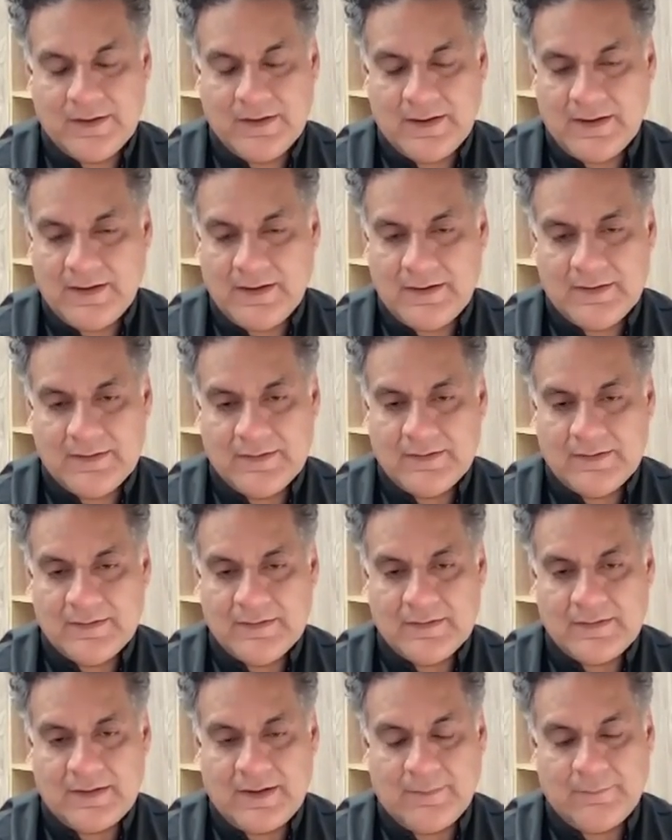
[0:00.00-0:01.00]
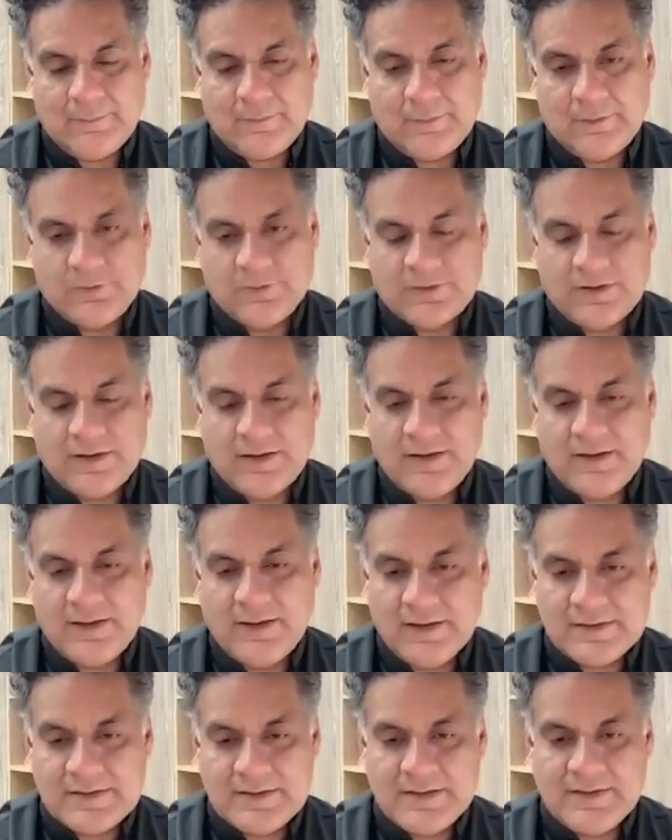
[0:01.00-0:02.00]
And aapko uske
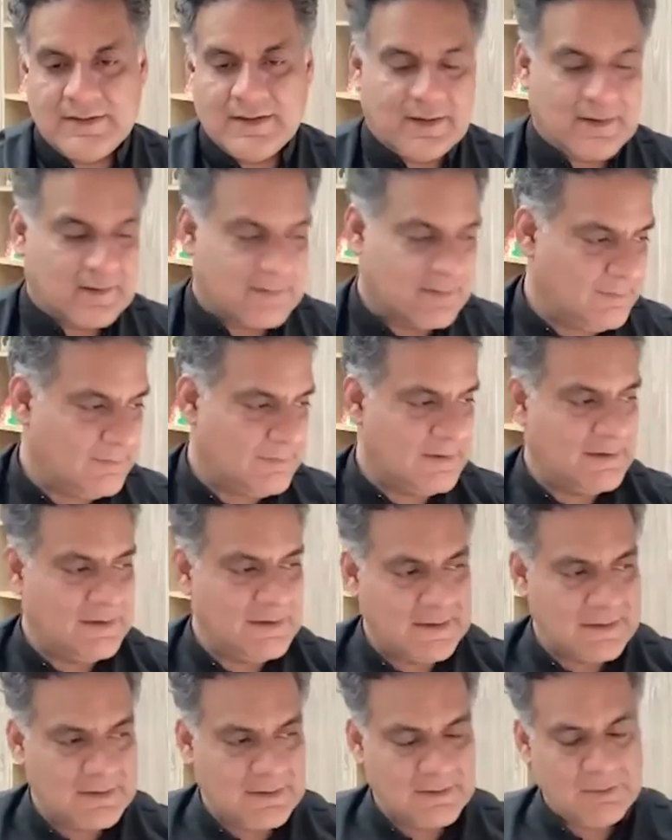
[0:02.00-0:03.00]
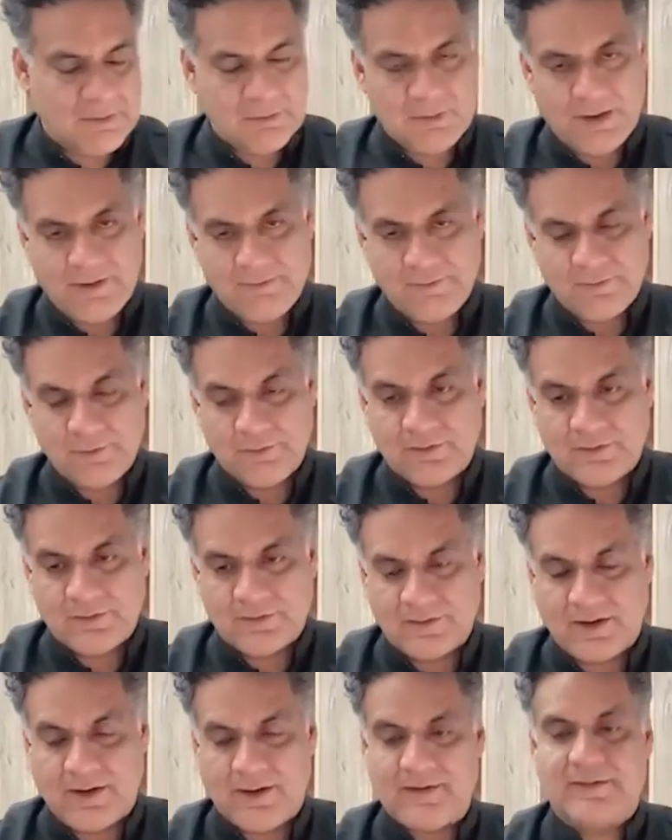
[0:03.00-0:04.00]
liye ek cheez yaad rakhni padegi, that you have to
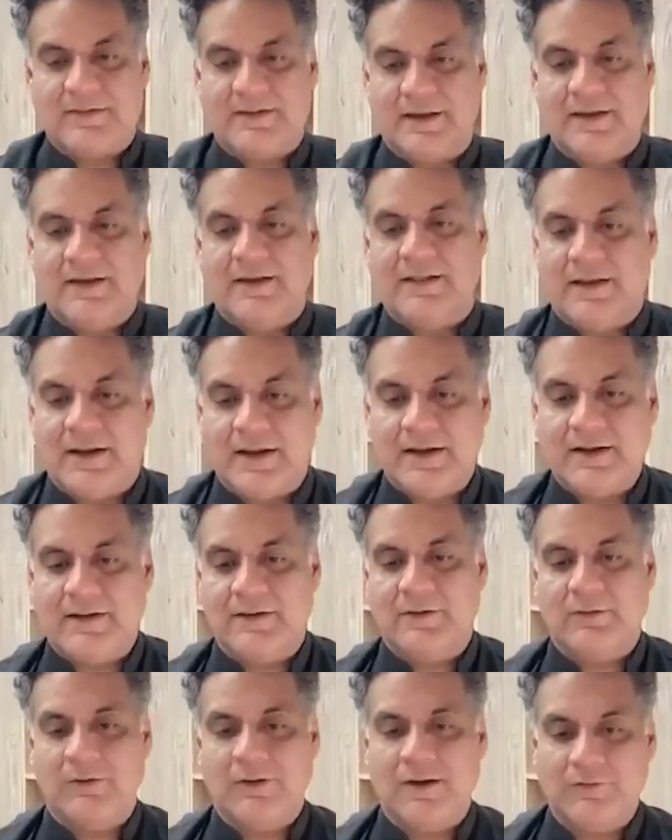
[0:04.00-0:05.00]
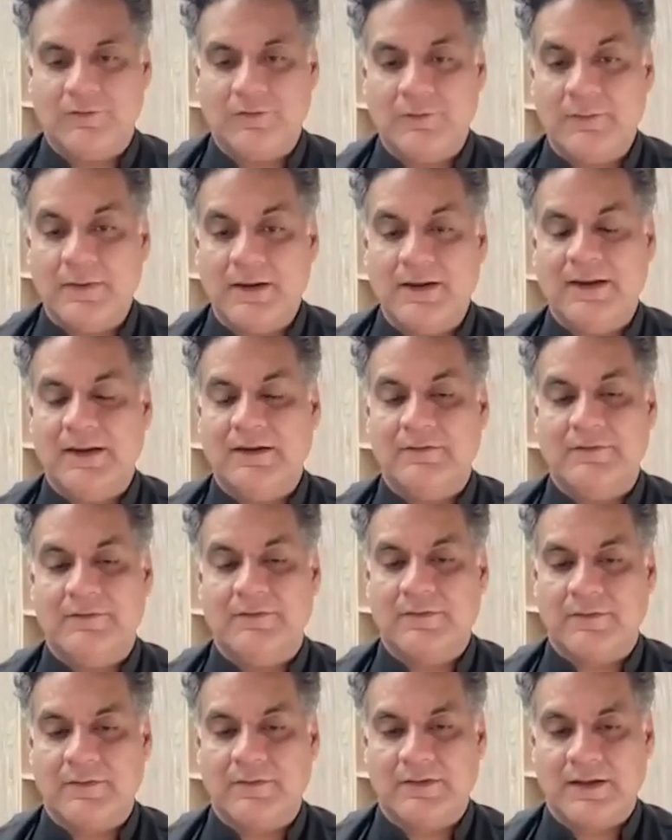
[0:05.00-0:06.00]
start saying that you have to believe
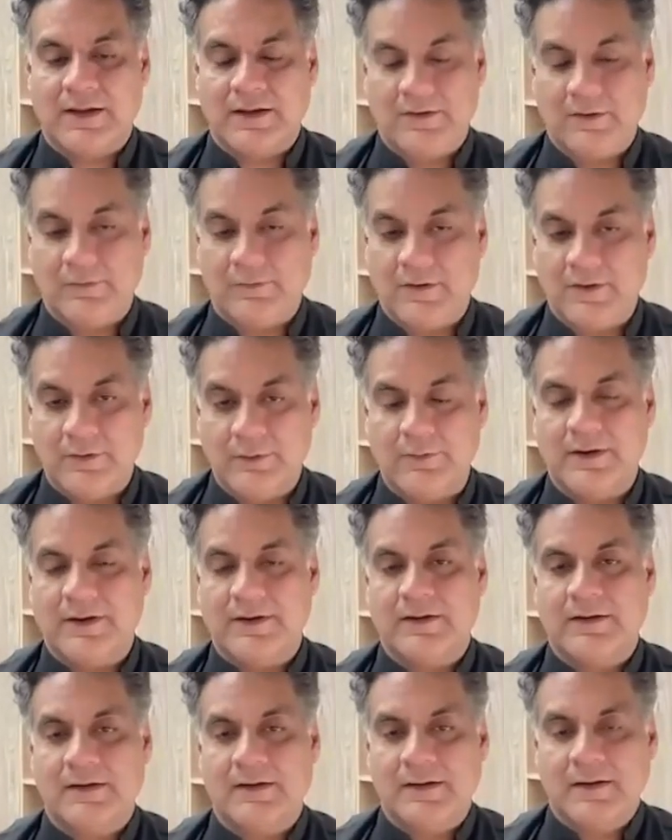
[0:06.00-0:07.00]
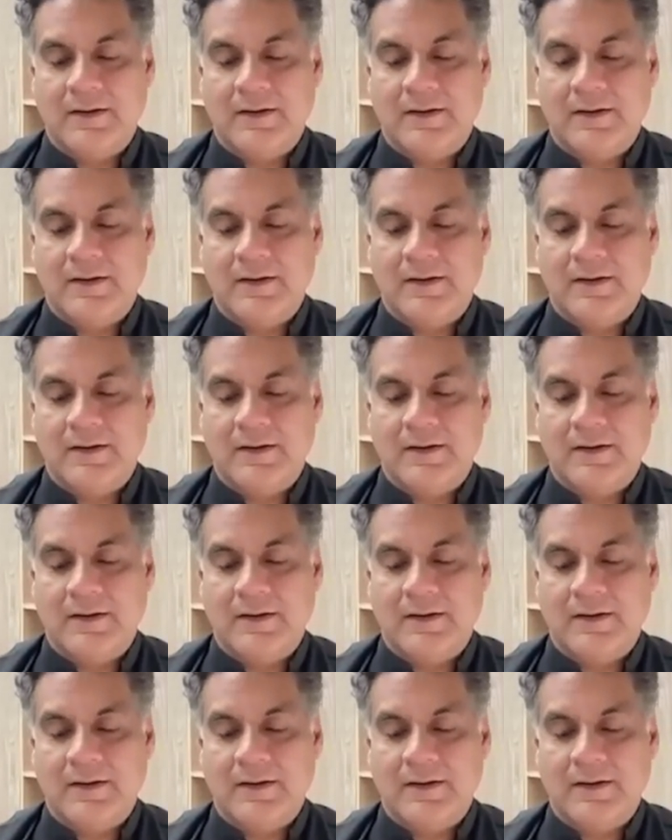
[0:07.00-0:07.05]
that you will do it.